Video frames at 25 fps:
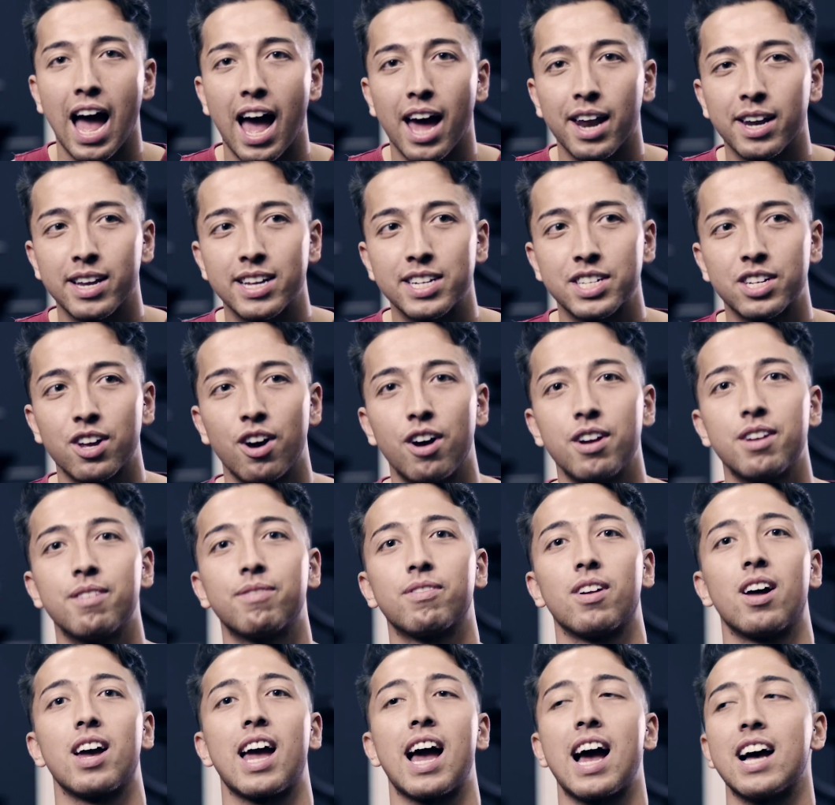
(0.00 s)
and it's kind
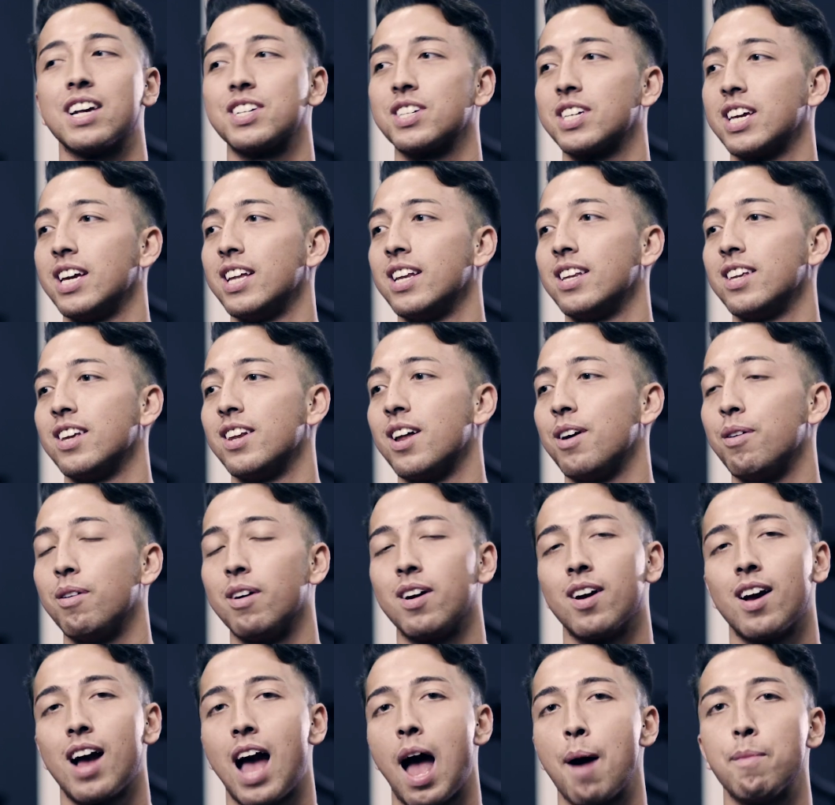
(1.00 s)
of like asking,
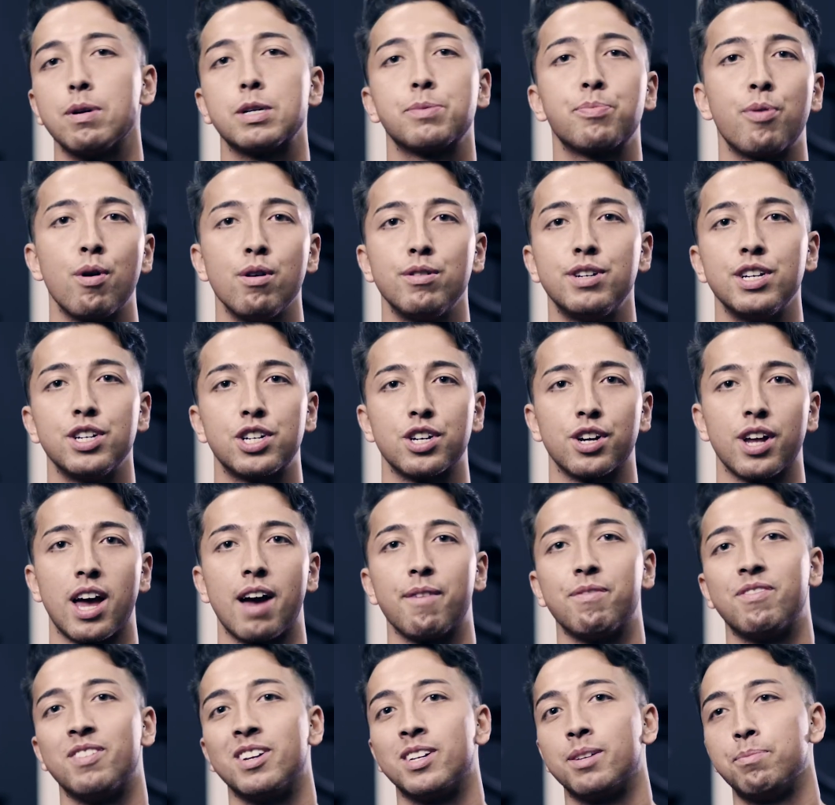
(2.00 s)
how much protein should I
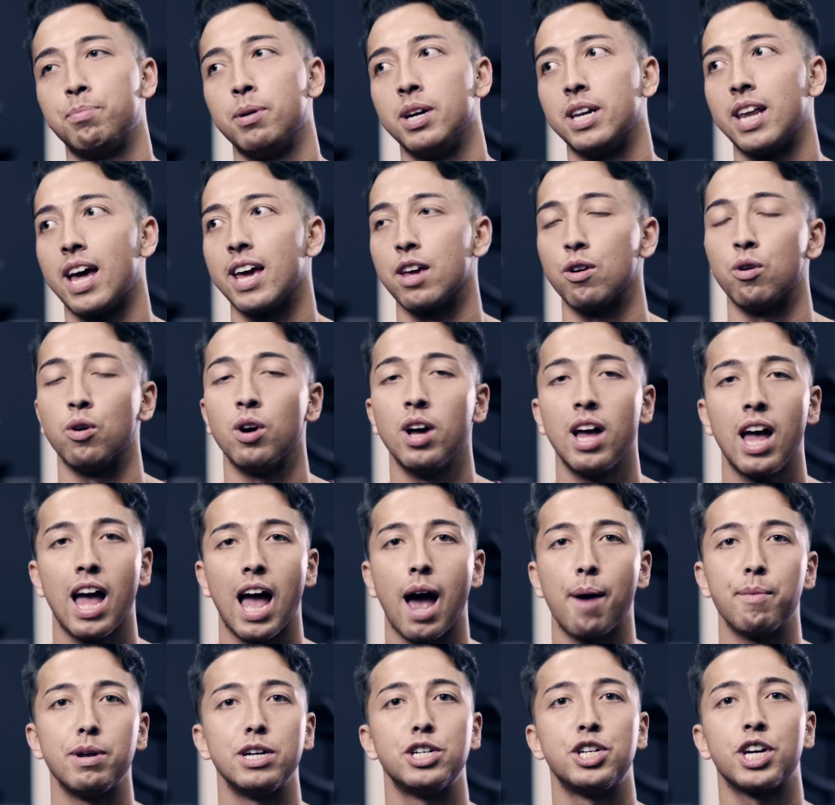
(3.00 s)
have per day, or
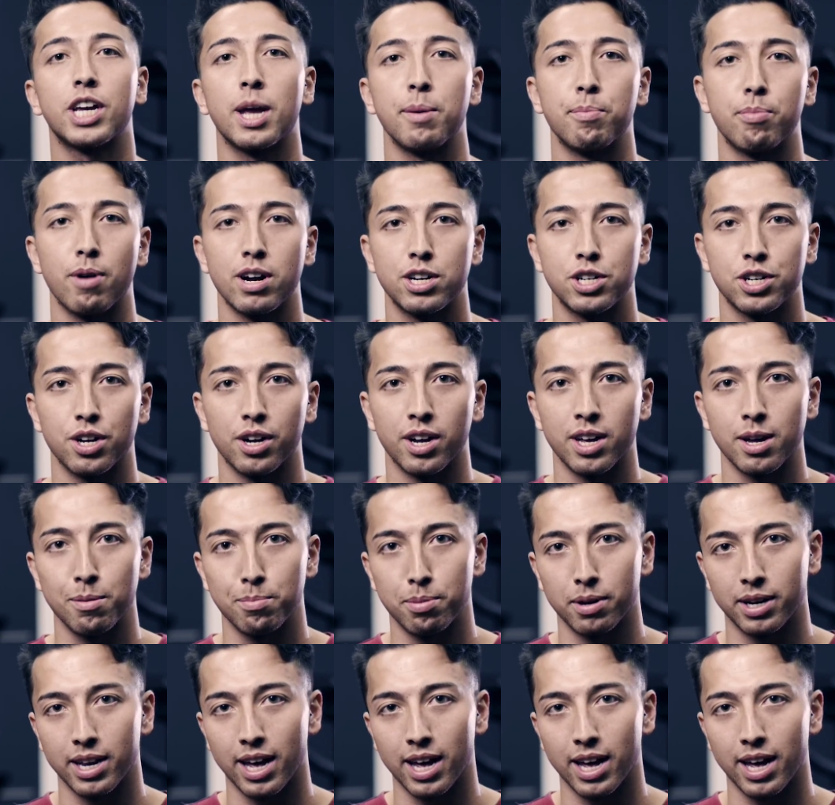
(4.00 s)
how many chicken breasts should I eat per